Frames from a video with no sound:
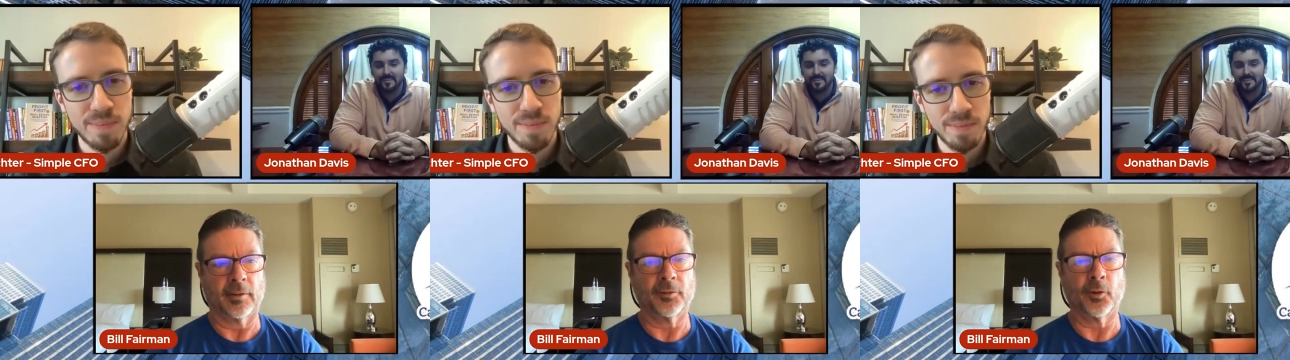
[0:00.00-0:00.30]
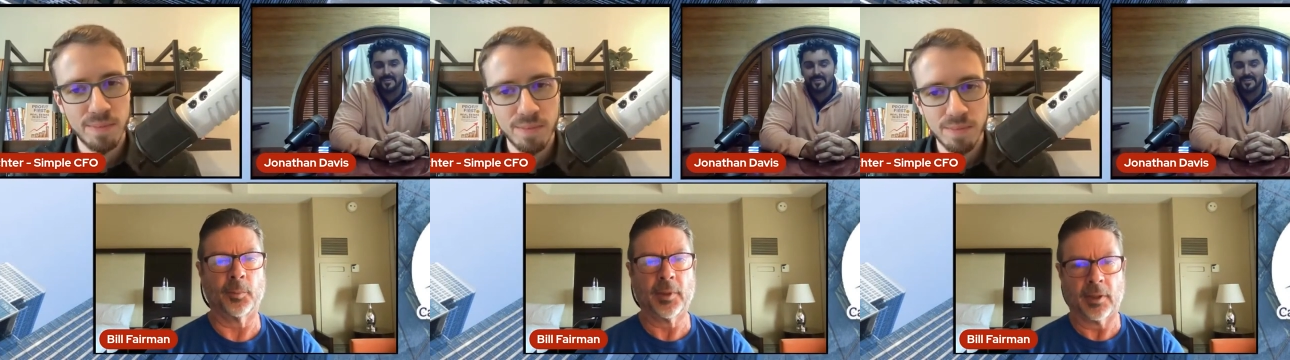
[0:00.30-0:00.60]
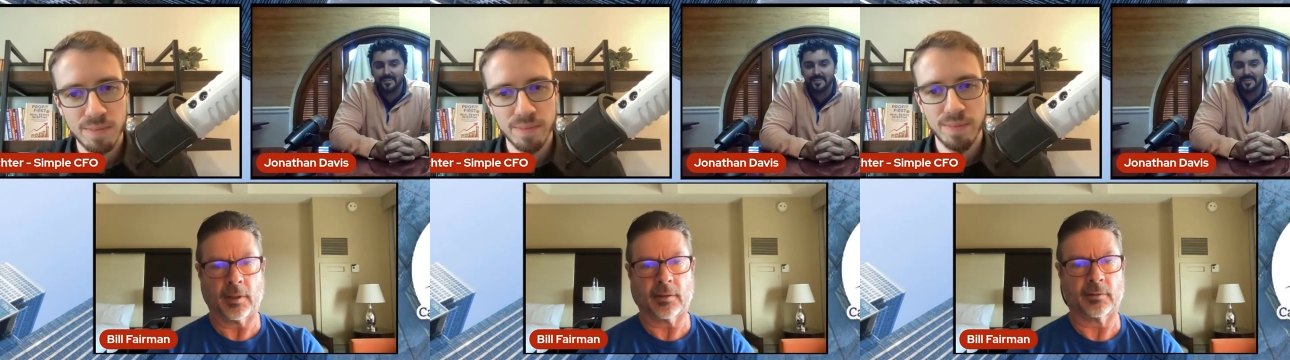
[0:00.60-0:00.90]
Speaker 1: of your
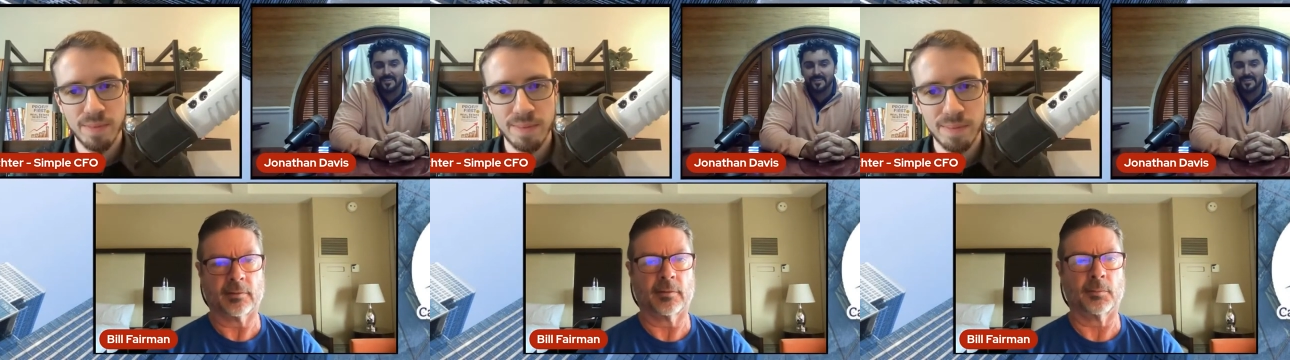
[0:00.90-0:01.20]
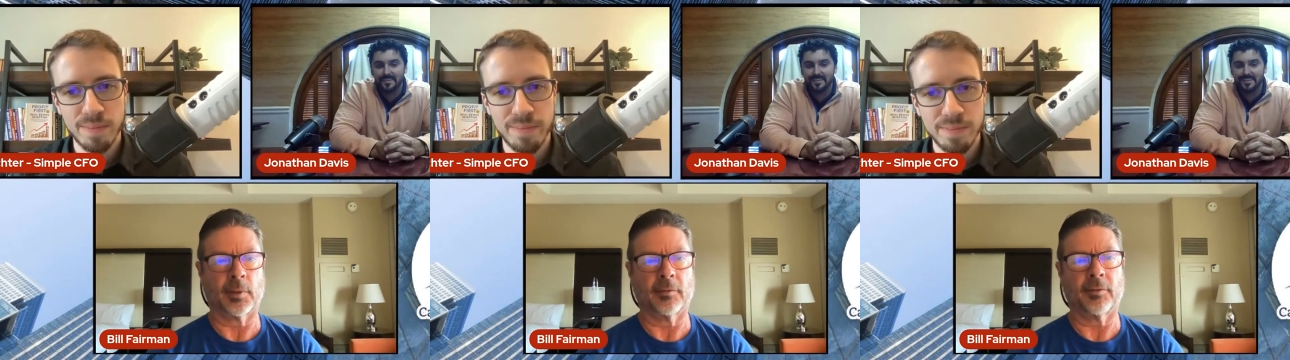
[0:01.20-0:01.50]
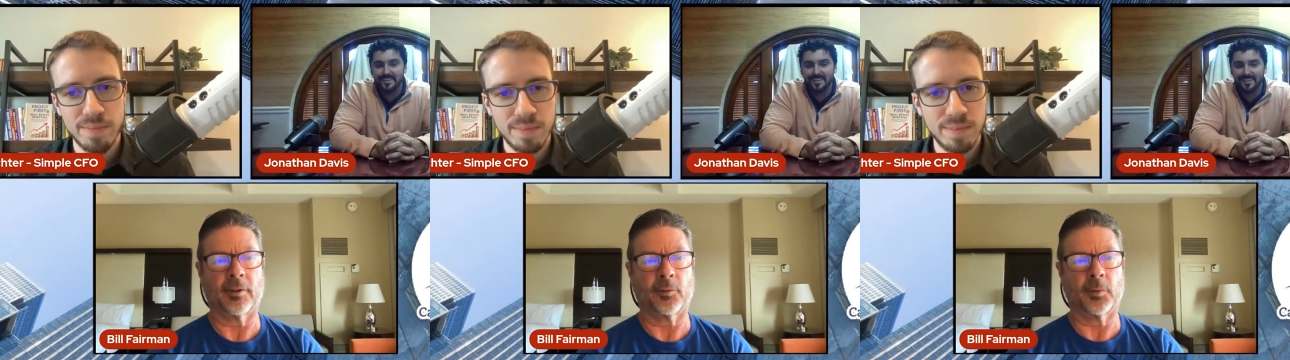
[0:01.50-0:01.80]
book,
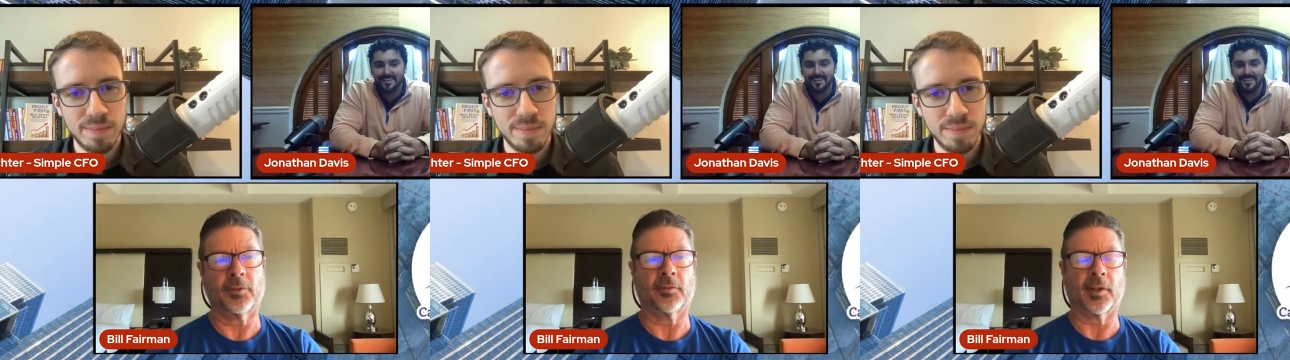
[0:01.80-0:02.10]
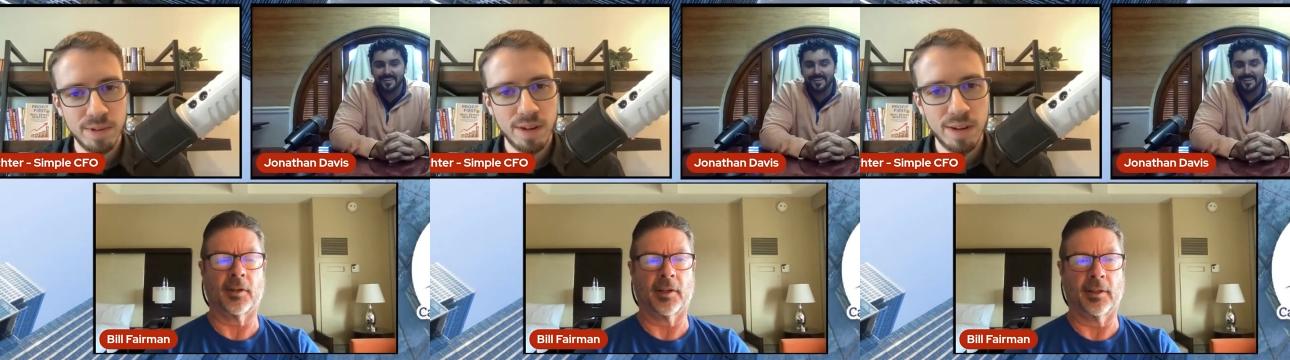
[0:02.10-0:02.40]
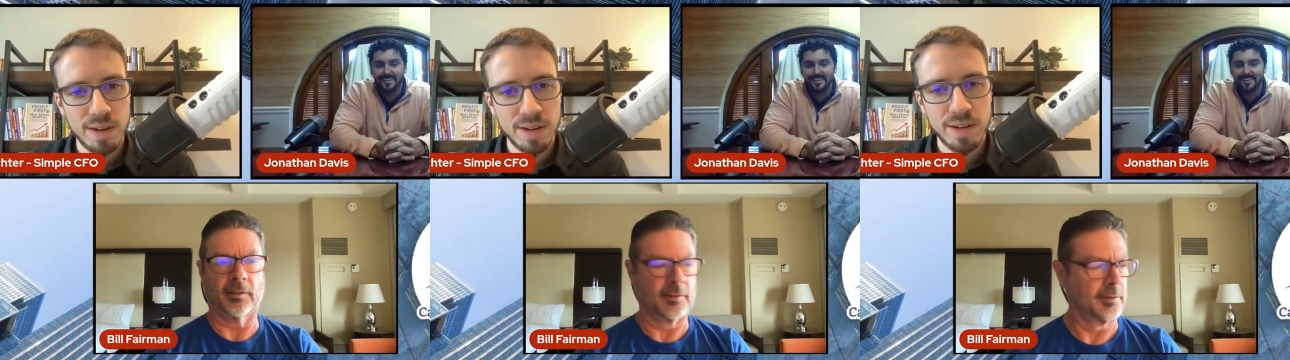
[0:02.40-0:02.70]
but for a specific
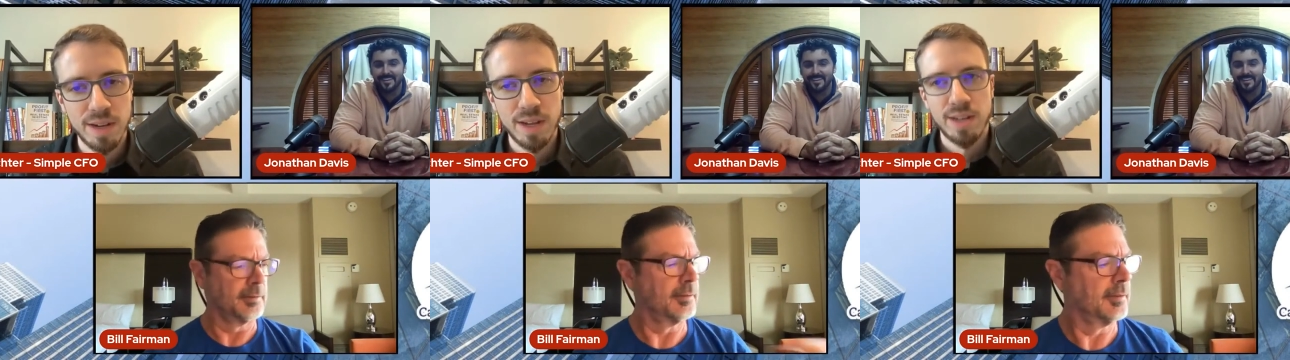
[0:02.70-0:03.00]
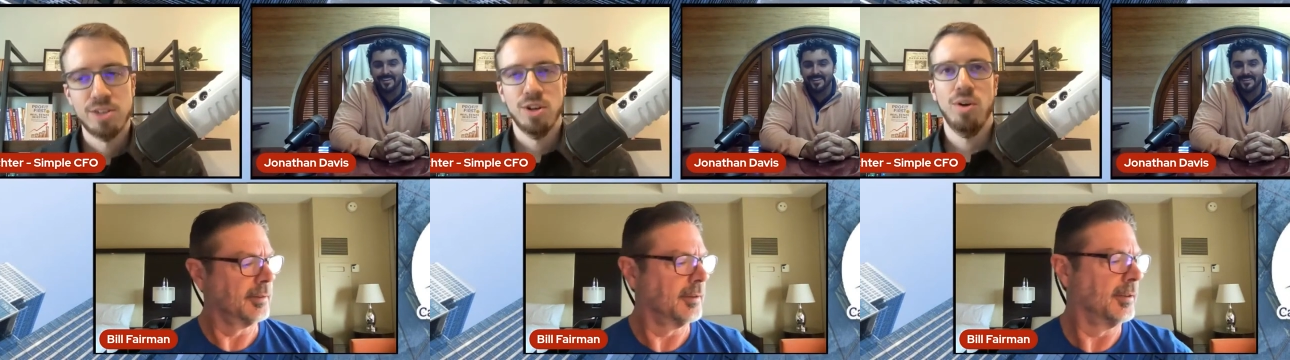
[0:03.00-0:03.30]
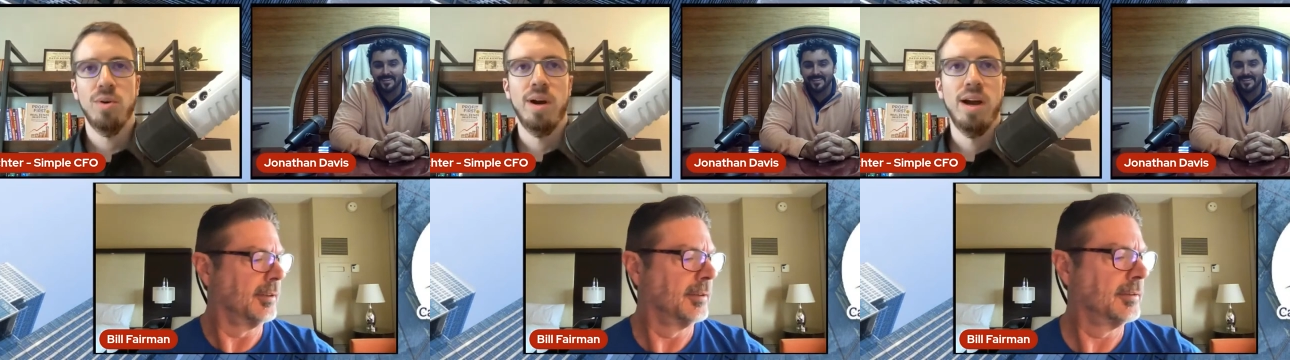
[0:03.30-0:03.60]
audience."
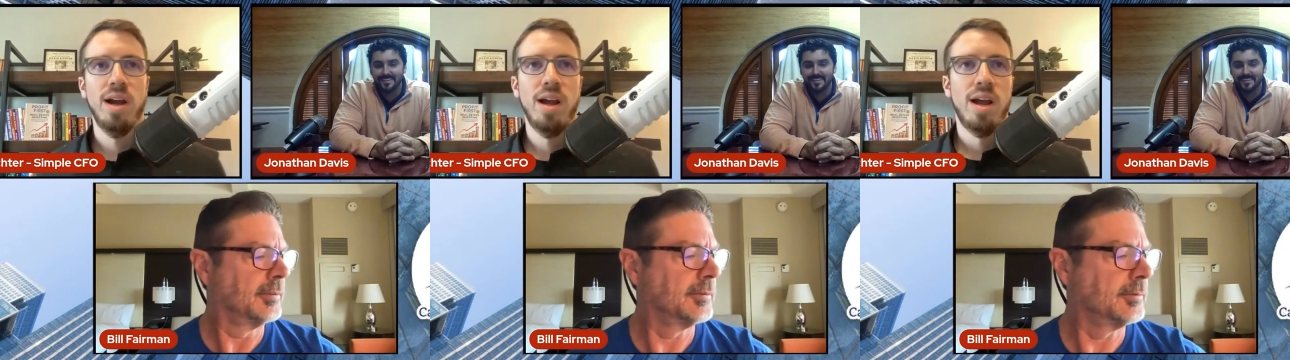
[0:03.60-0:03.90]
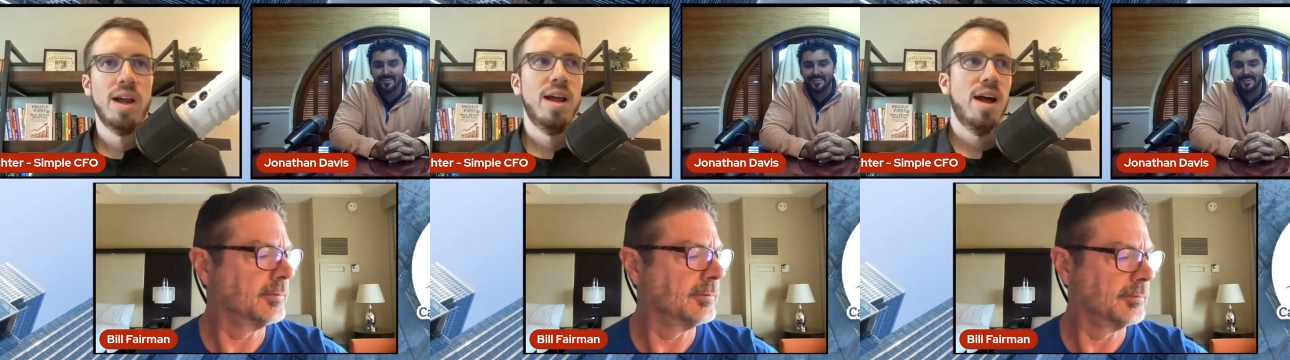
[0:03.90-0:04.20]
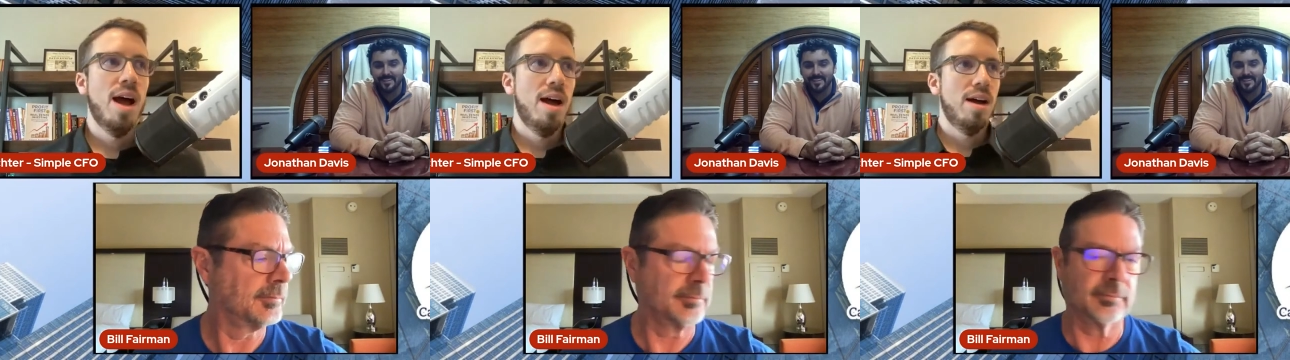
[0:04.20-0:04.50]
Speaker 2: So,
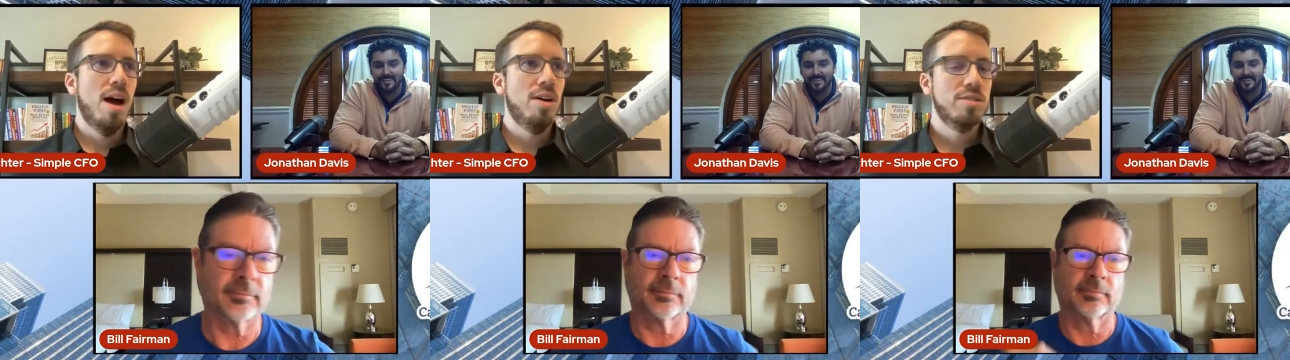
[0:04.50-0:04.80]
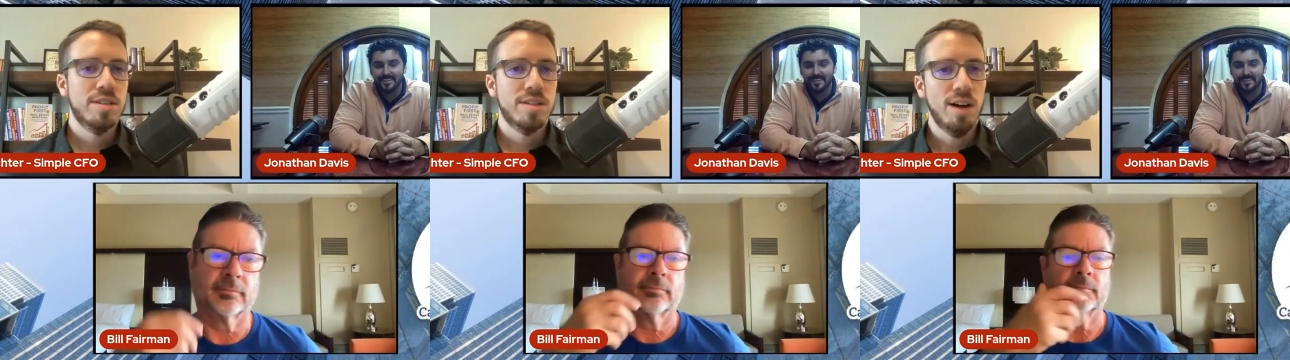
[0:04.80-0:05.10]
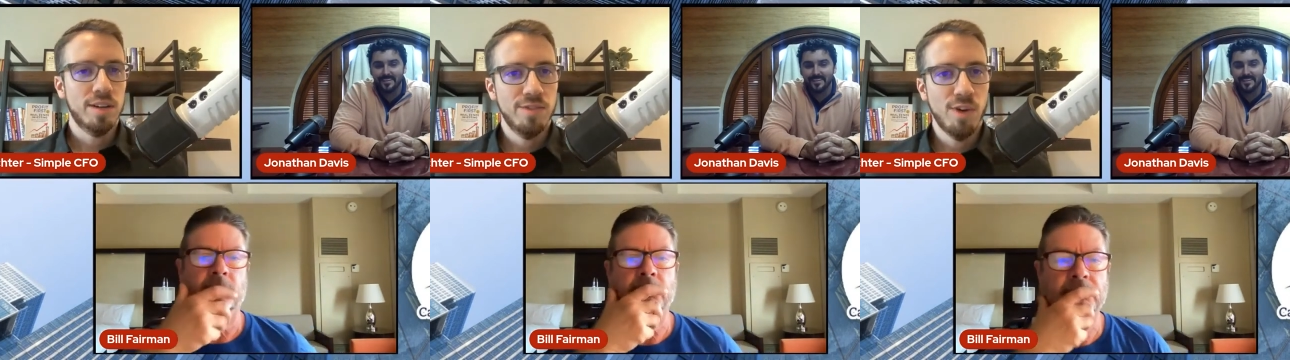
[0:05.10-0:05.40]
I'll just
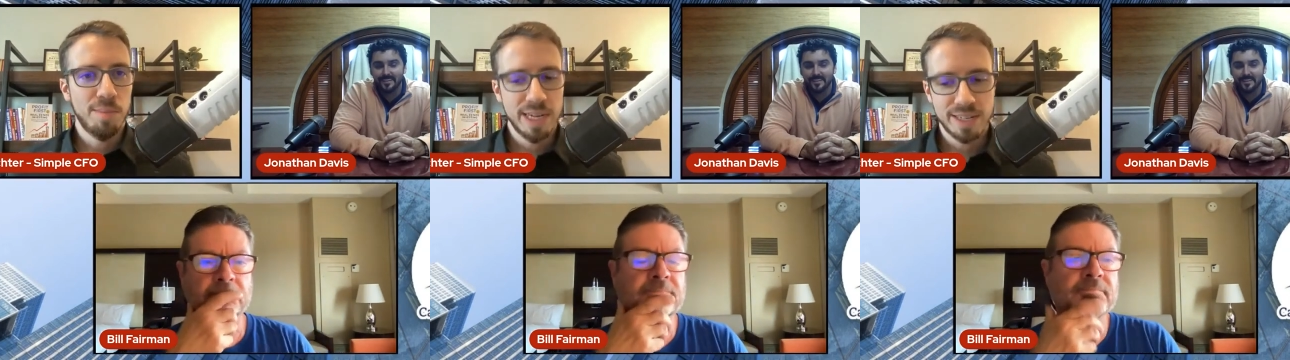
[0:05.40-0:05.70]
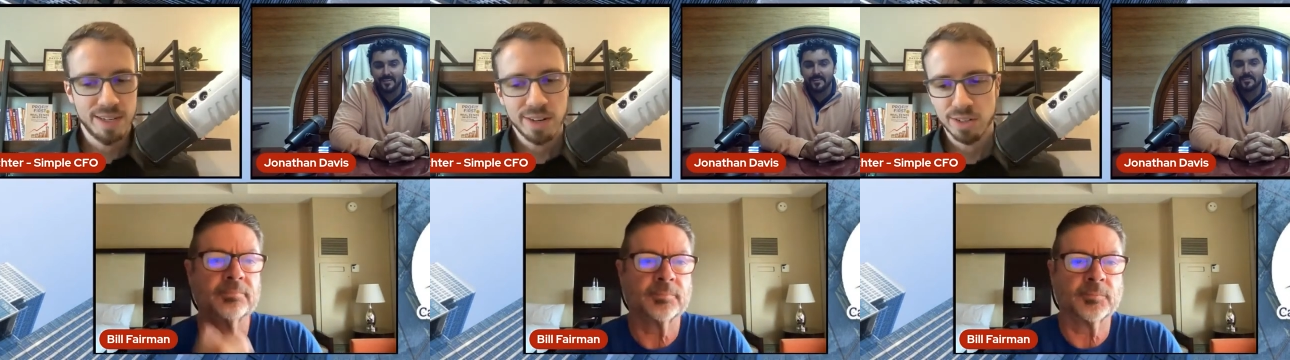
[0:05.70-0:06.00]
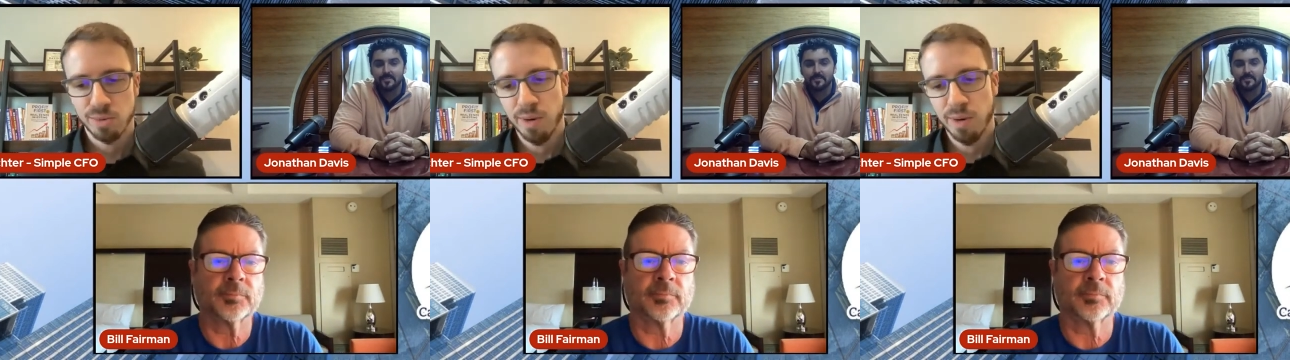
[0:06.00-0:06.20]
I'll give all my secrets